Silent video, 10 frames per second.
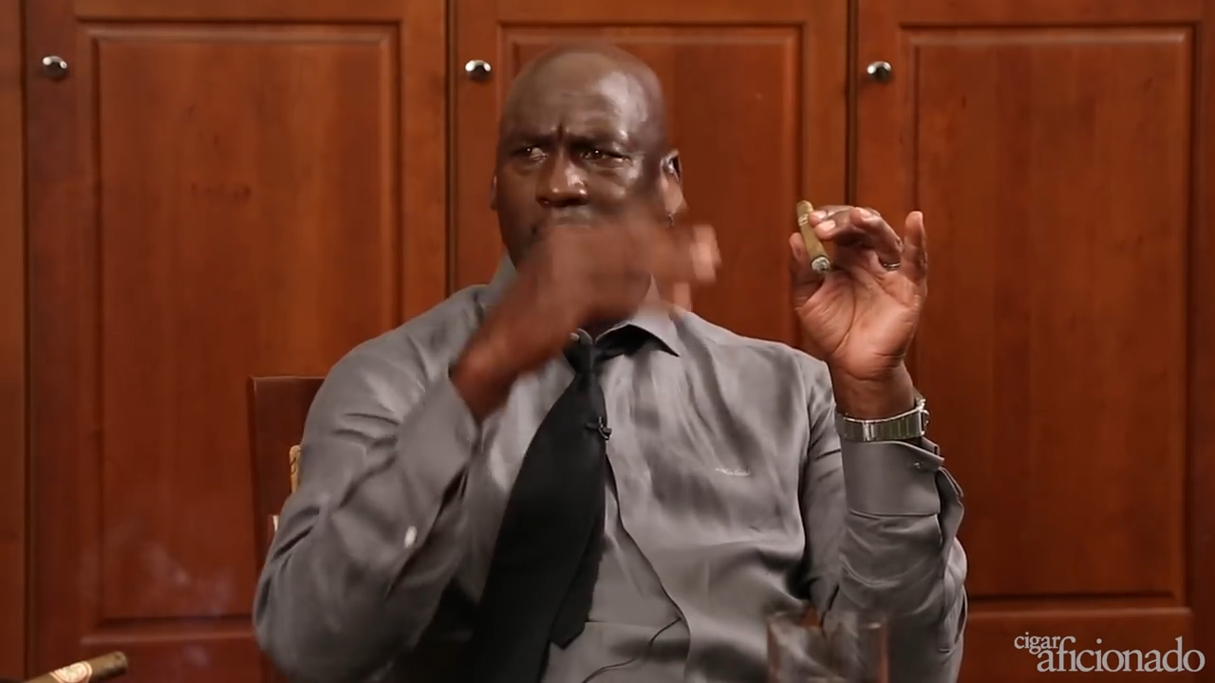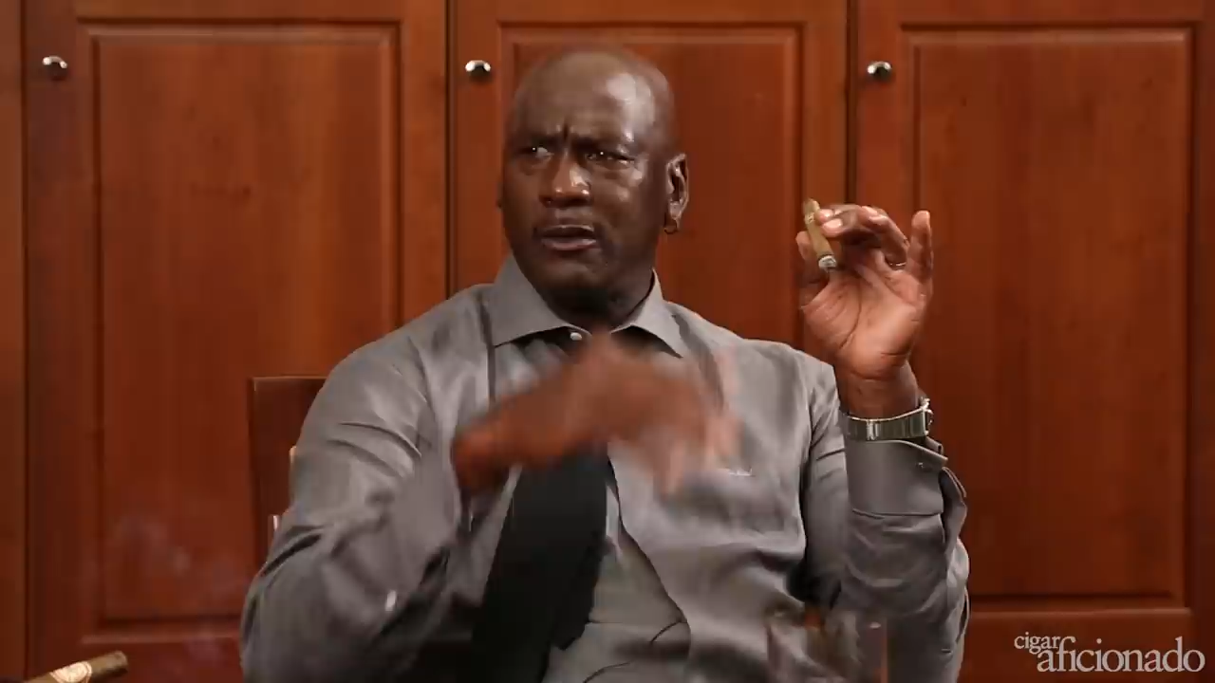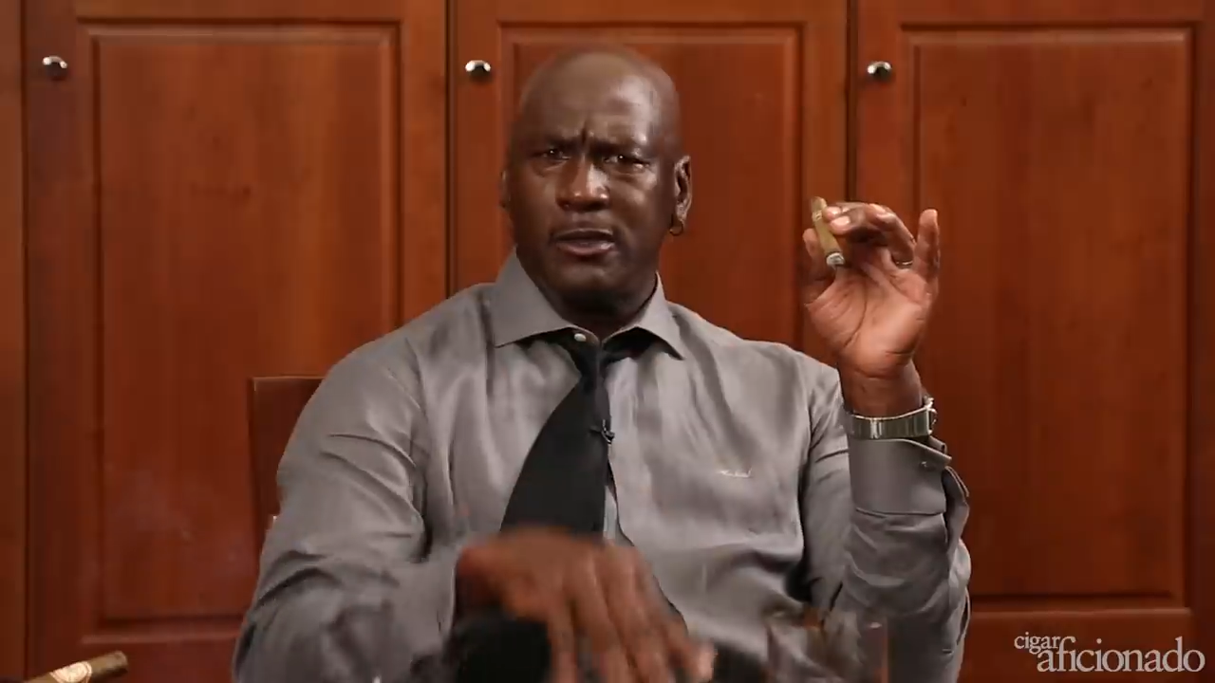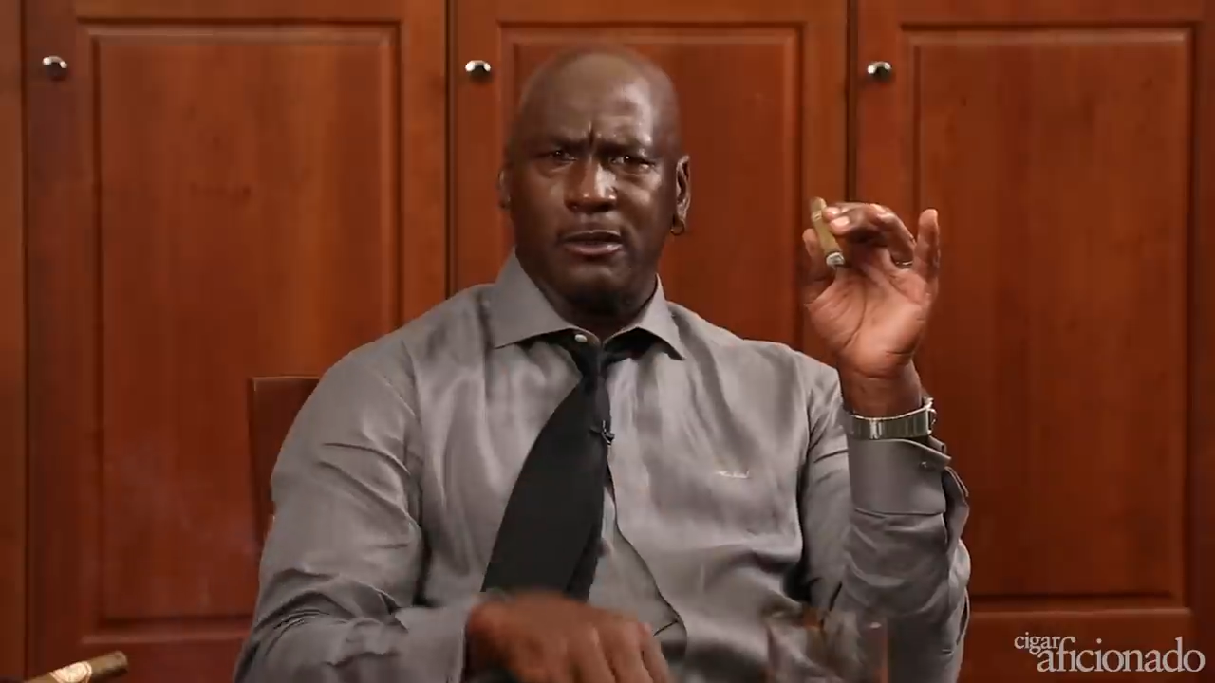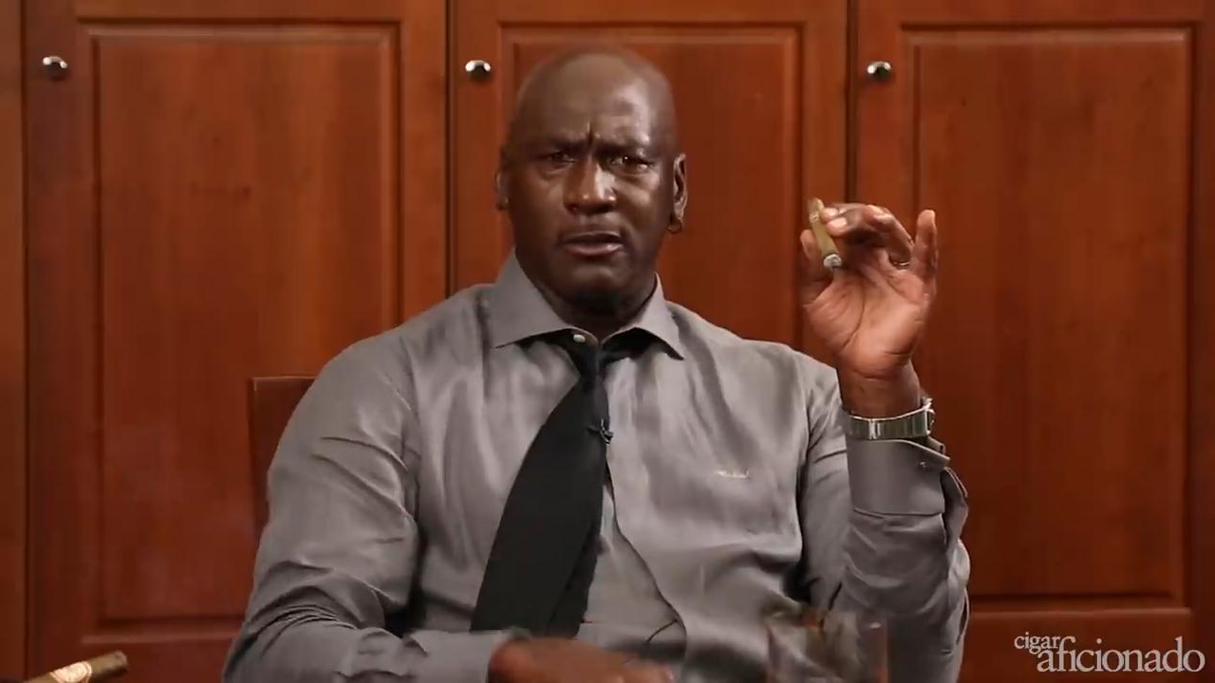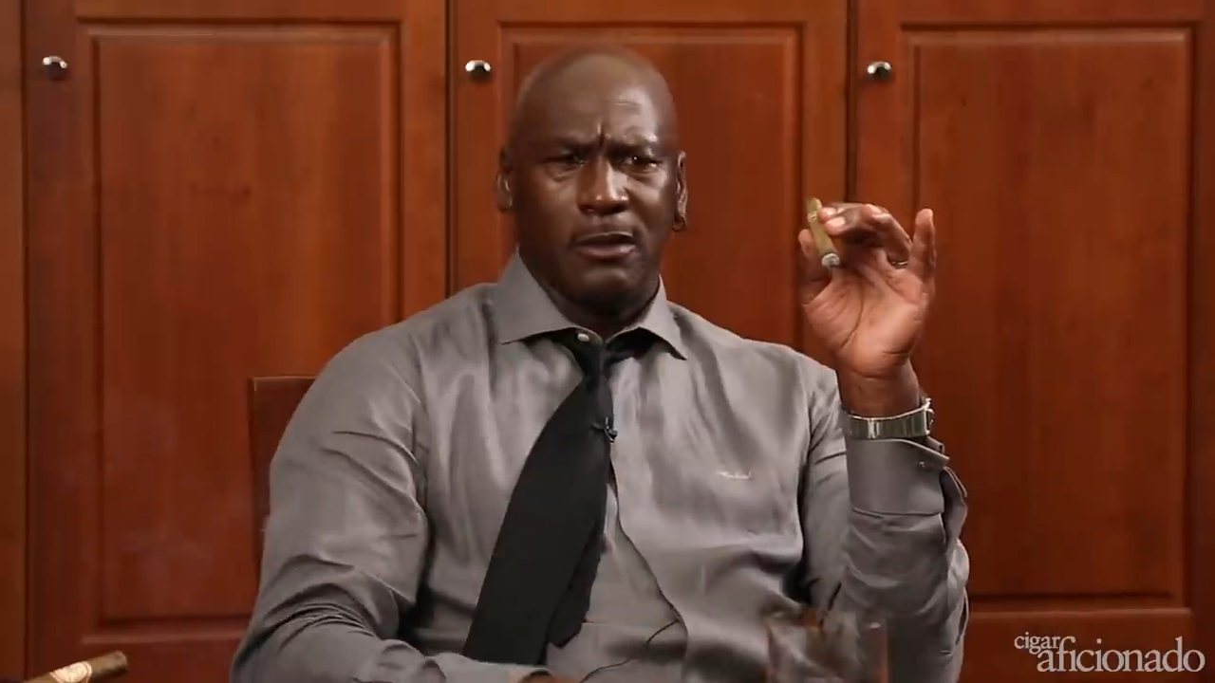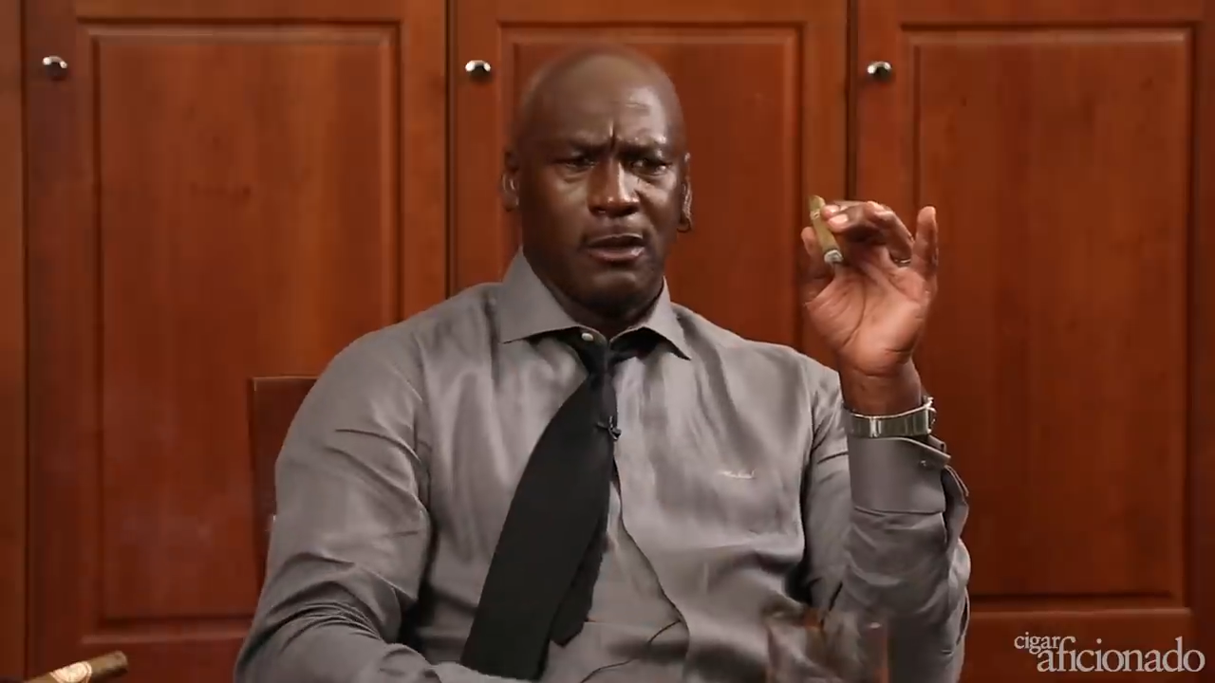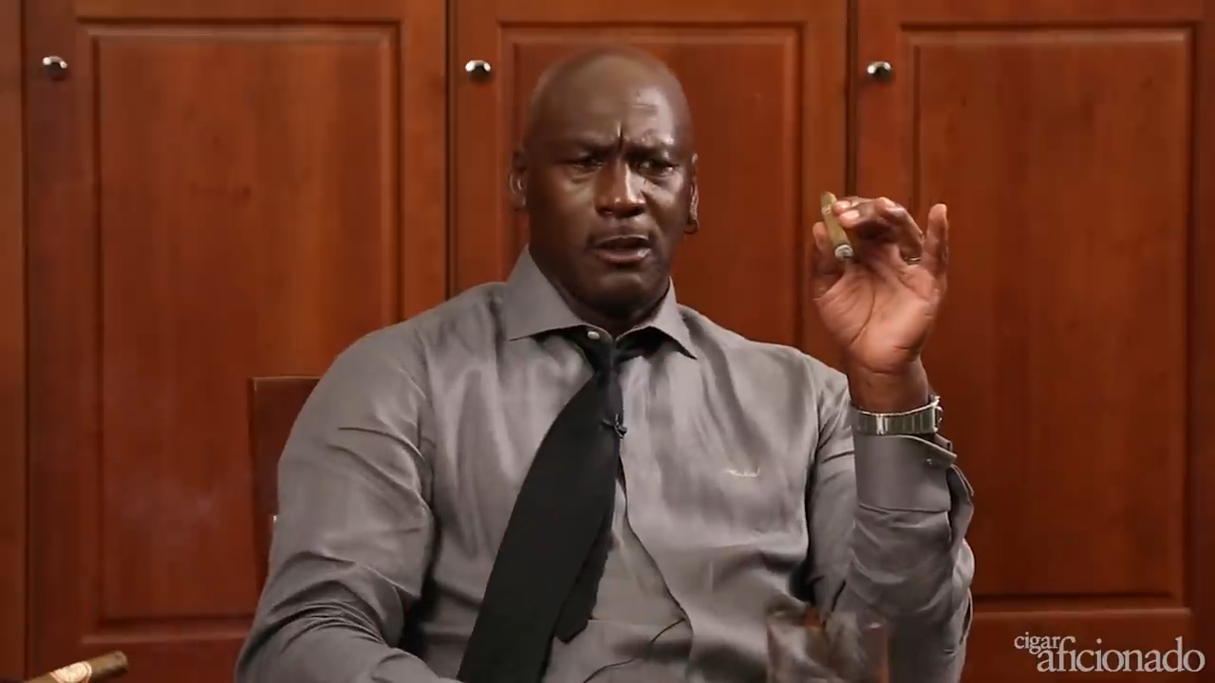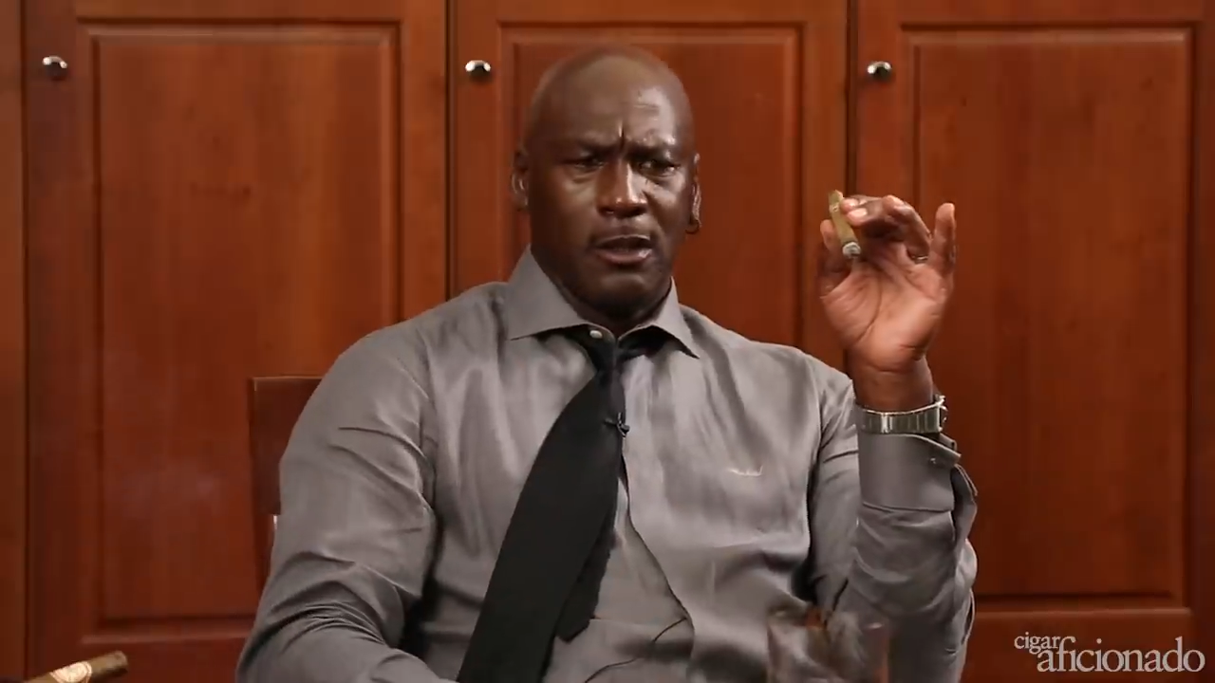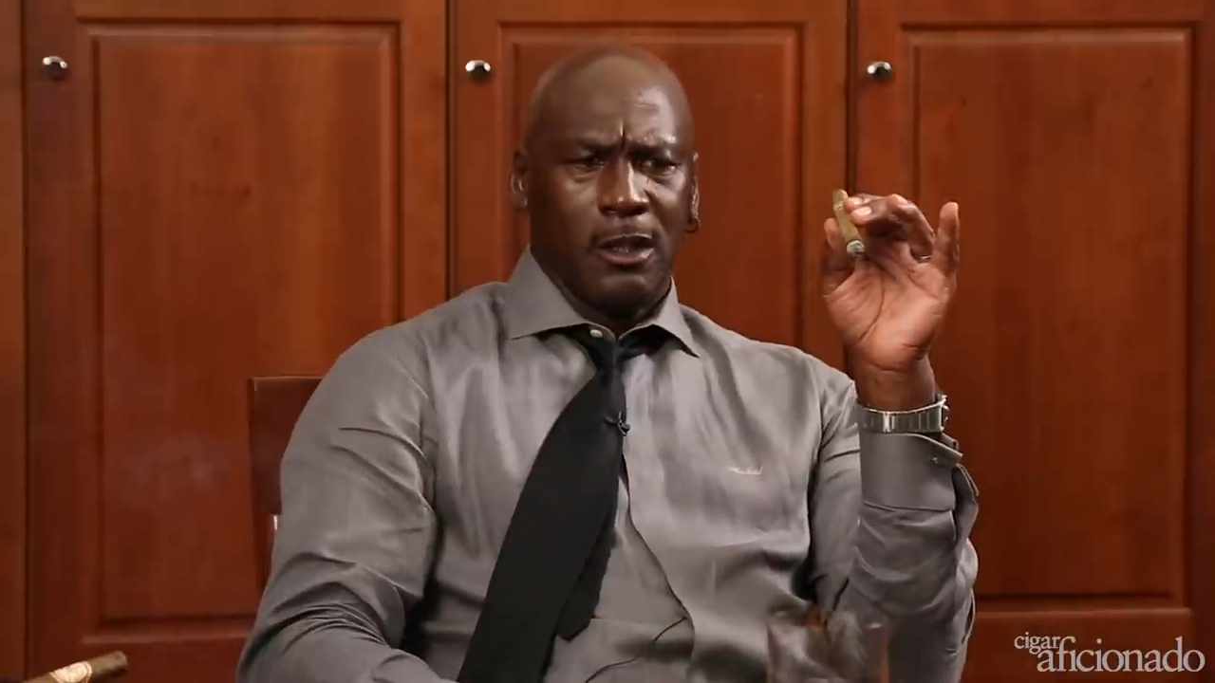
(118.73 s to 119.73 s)

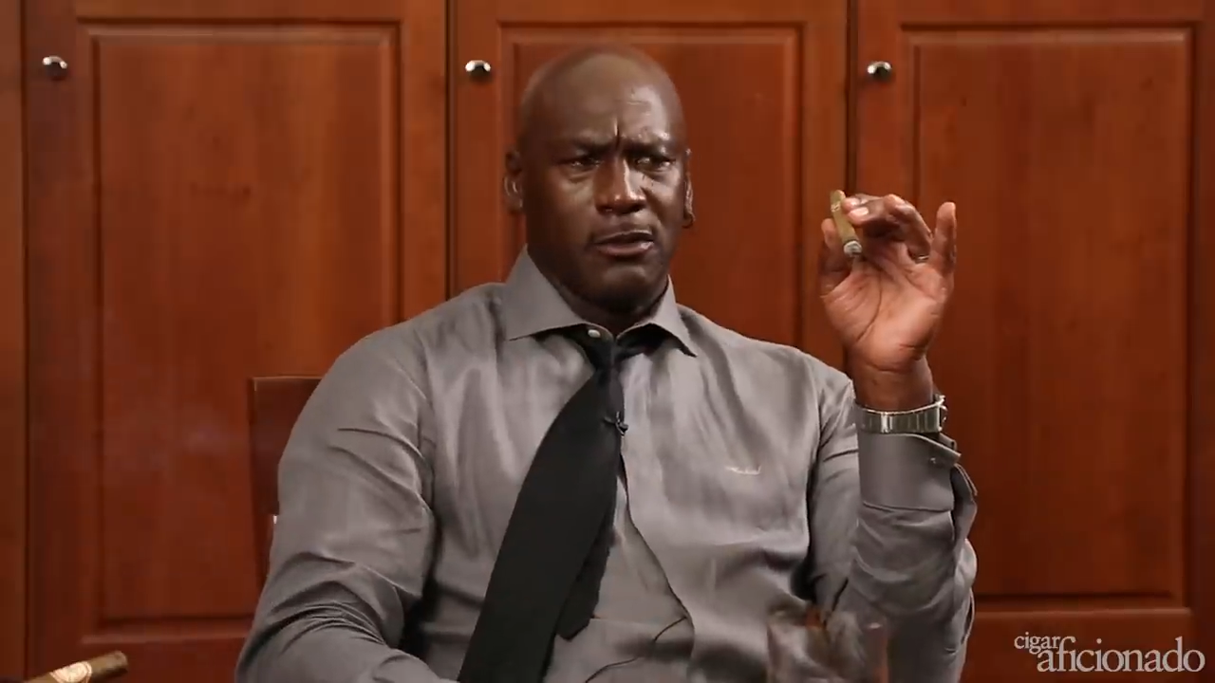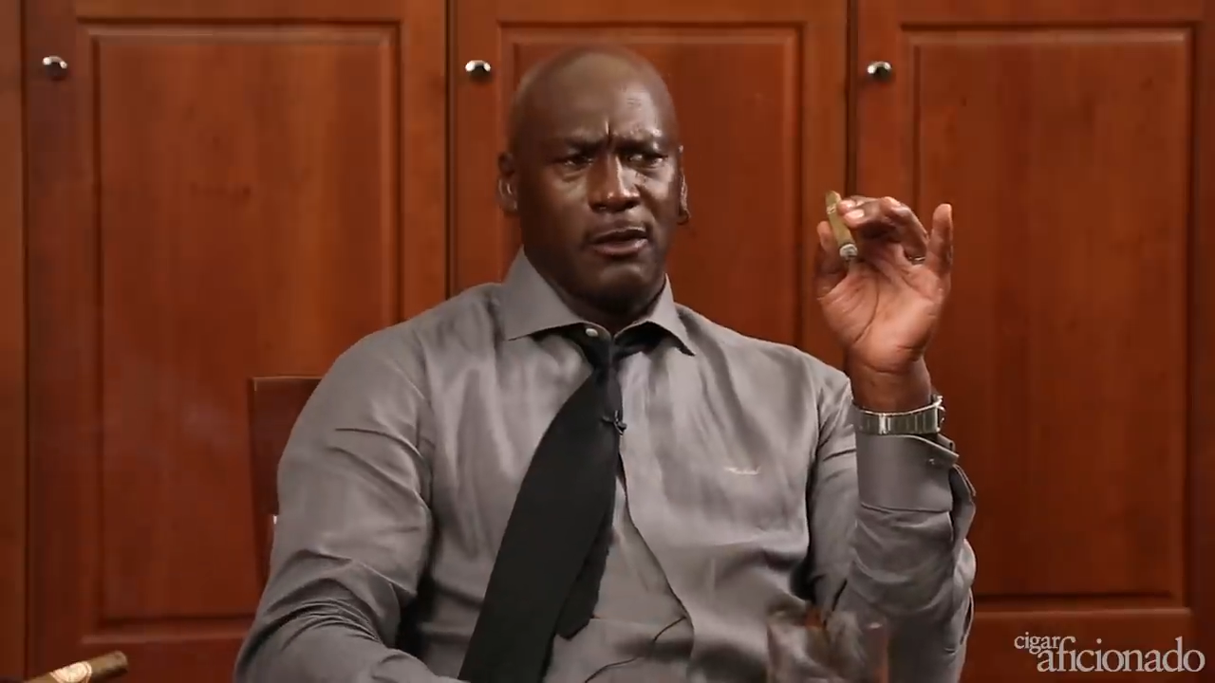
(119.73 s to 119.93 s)
it